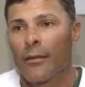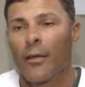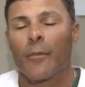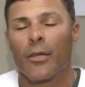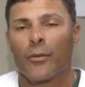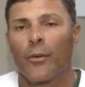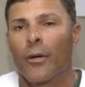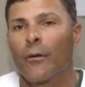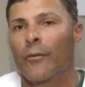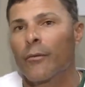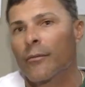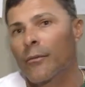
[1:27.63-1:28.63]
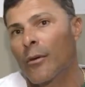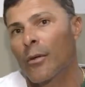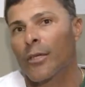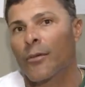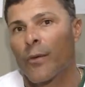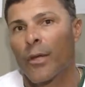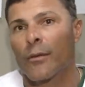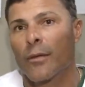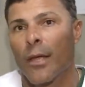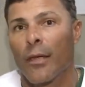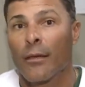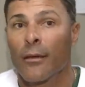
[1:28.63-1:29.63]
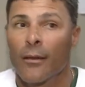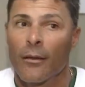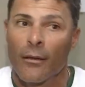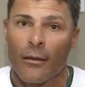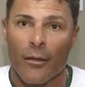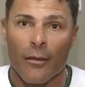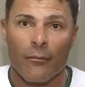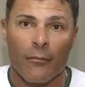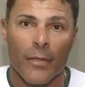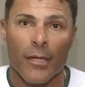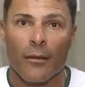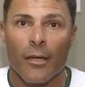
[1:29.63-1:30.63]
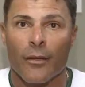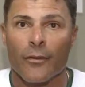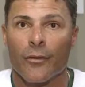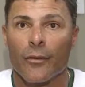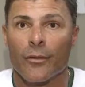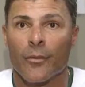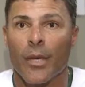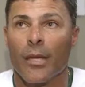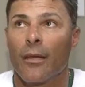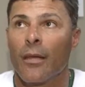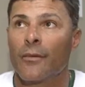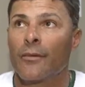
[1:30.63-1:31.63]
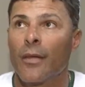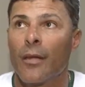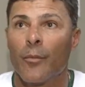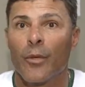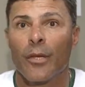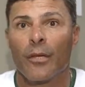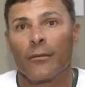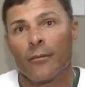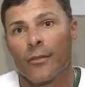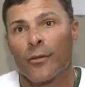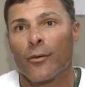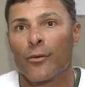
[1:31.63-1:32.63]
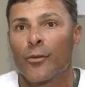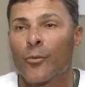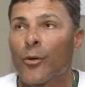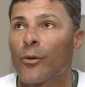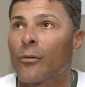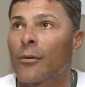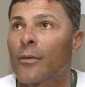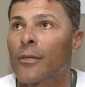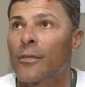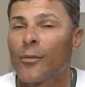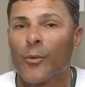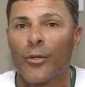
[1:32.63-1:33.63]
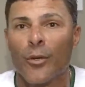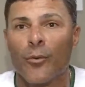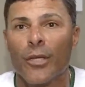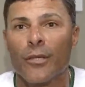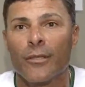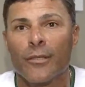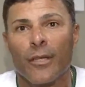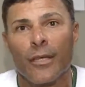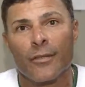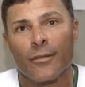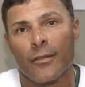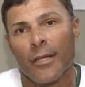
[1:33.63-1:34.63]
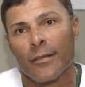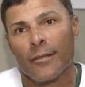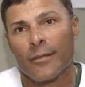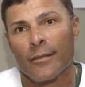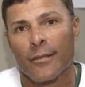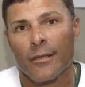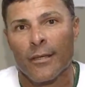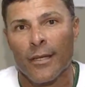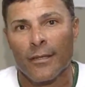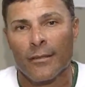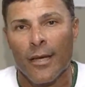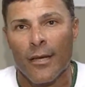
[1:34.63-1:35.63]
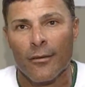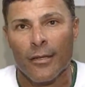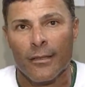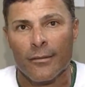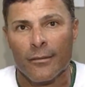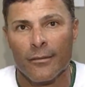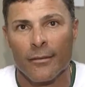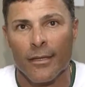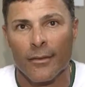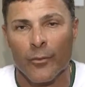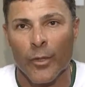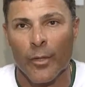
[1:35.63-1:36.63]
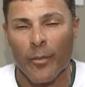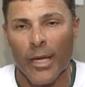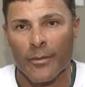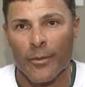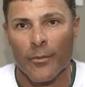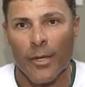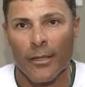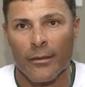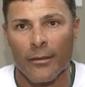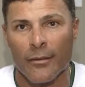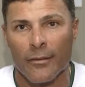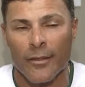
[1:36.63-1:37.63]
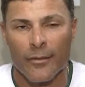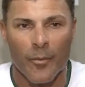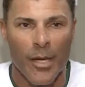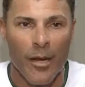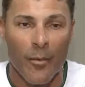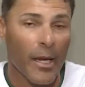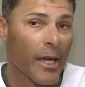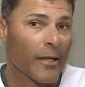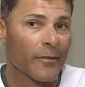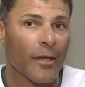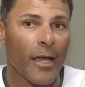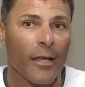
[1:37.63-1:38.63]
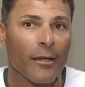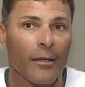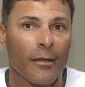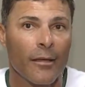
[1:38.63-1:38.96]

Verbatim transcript: I mean 12, only three today. Then you know they didn't score too many yesterday, but they, they scored two more two more than we do today. So that's that's how that's that's winning baseball right there. It doesn't matter how many hits you get.